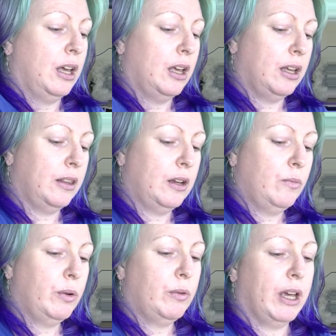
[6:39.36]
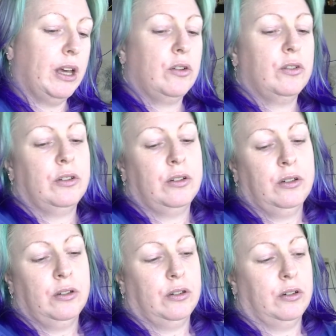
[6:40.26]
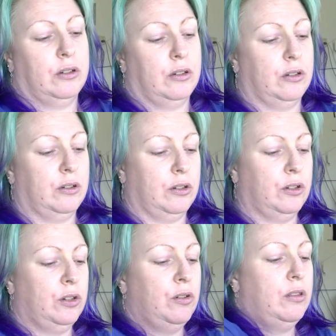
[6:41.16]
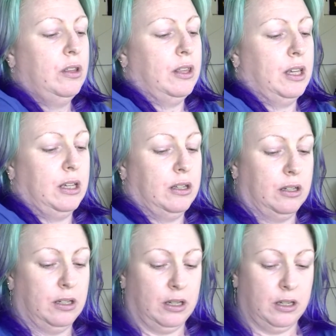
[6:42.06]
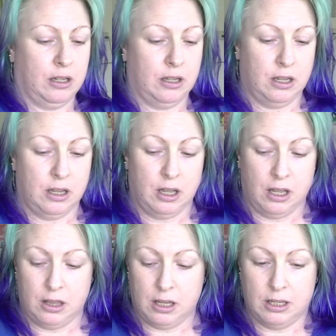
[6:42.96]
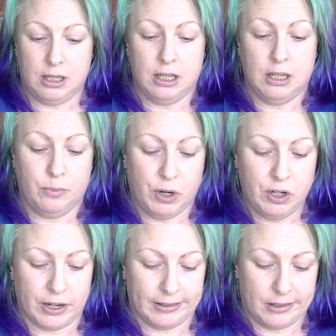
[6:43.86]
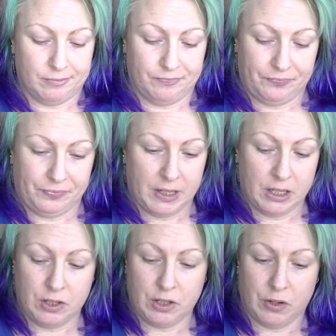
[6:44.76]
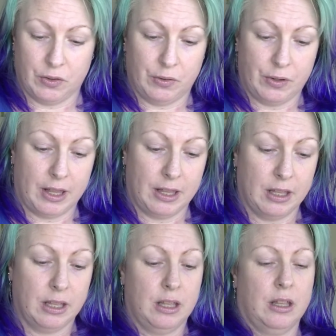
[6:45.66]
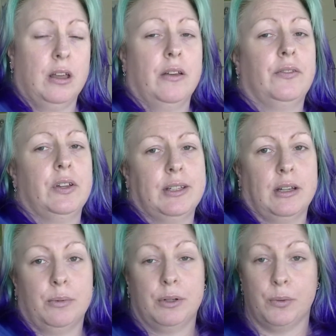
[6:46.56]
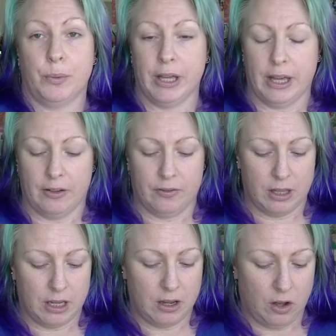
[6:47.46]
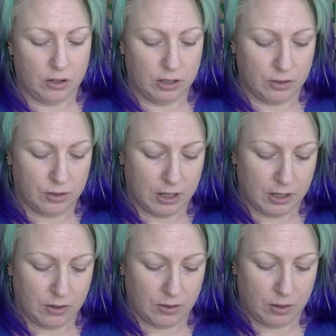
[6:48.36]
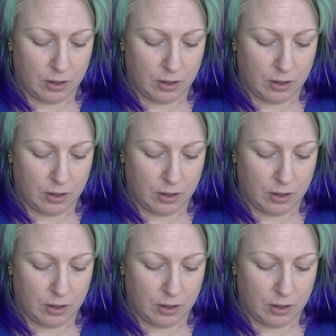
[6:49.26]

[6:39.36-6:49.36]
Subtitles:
And then we will get on to the things that are still in the project. So, first up, we have the Honolulu